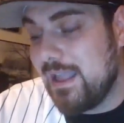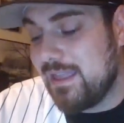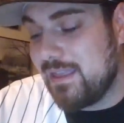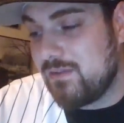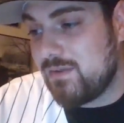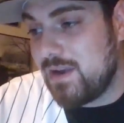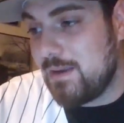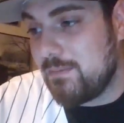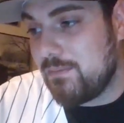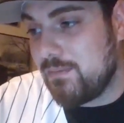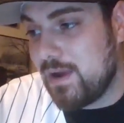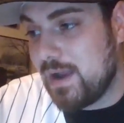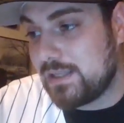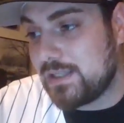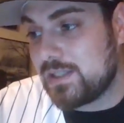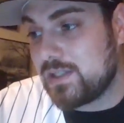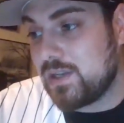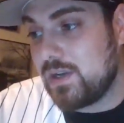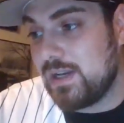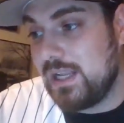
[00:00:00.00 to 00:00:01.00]
and the right
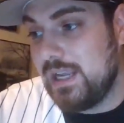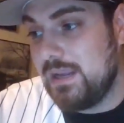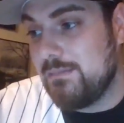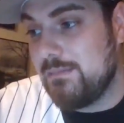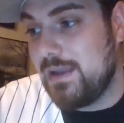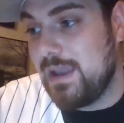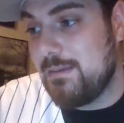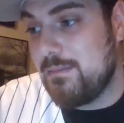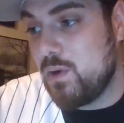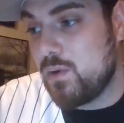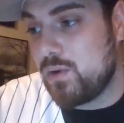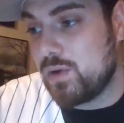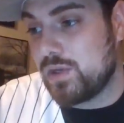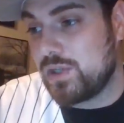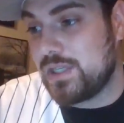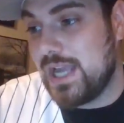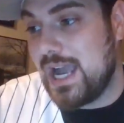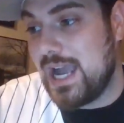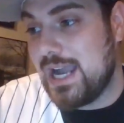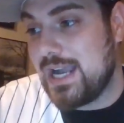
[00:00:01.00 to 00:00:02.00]
prices on
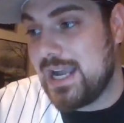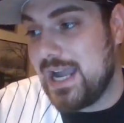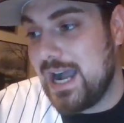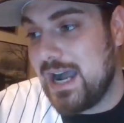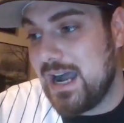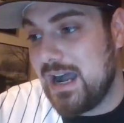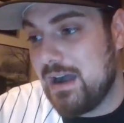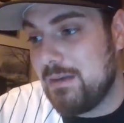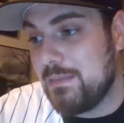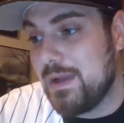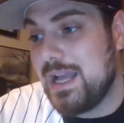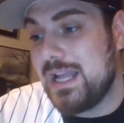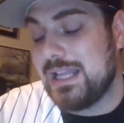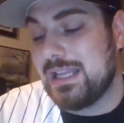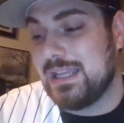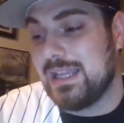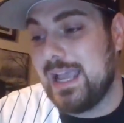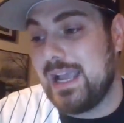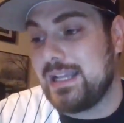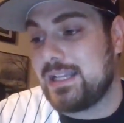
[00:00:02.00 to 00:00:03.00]
ebaymotors.com.
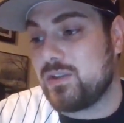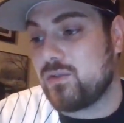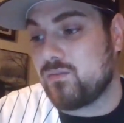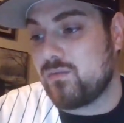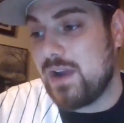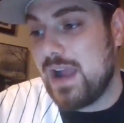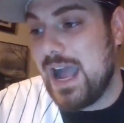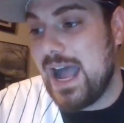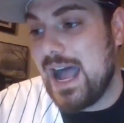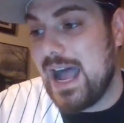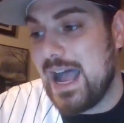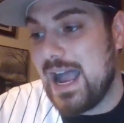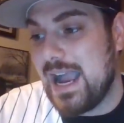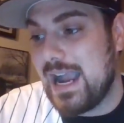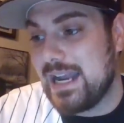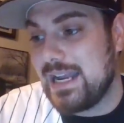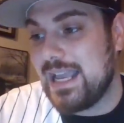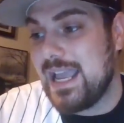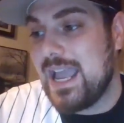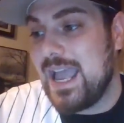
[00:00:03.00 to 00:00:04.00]
Let's
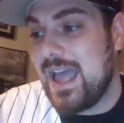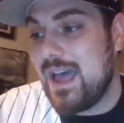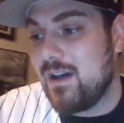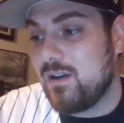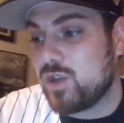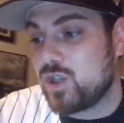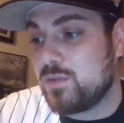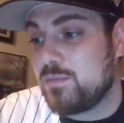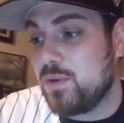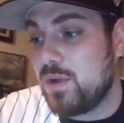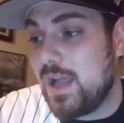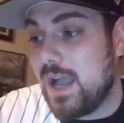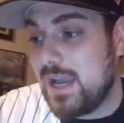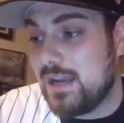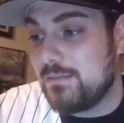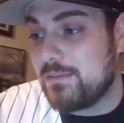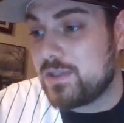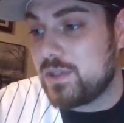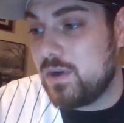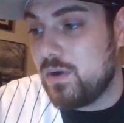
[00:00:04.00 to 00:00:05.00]
ride. Eligible
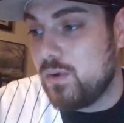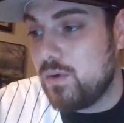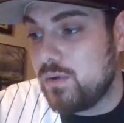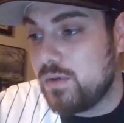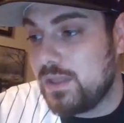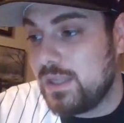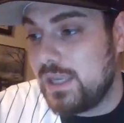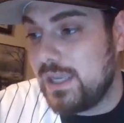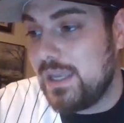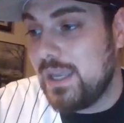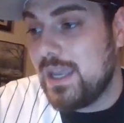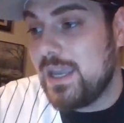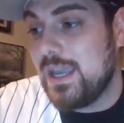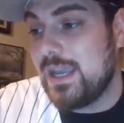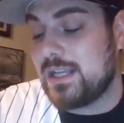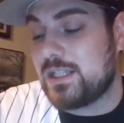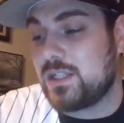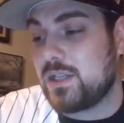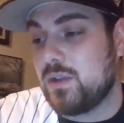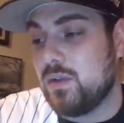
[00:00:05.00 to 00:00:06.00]
items only.
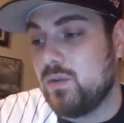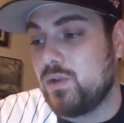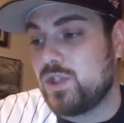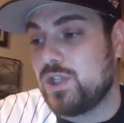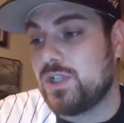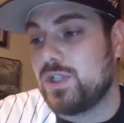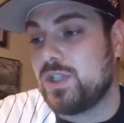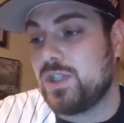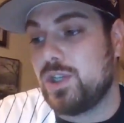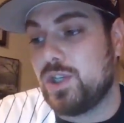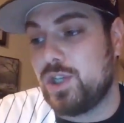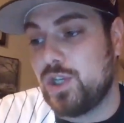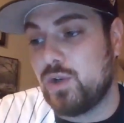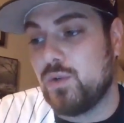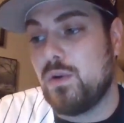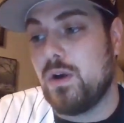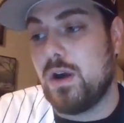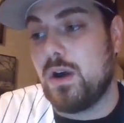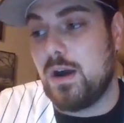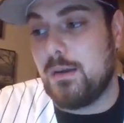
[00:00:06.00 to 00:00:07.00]
Exclusions
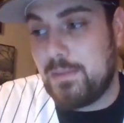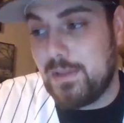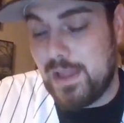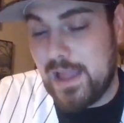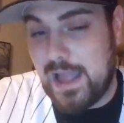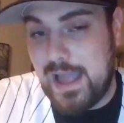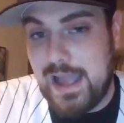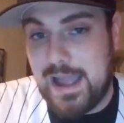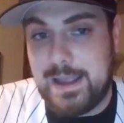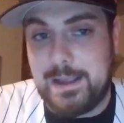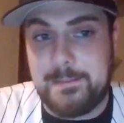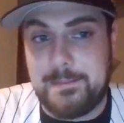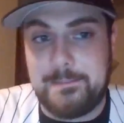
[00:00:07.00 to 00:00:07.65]
do apply.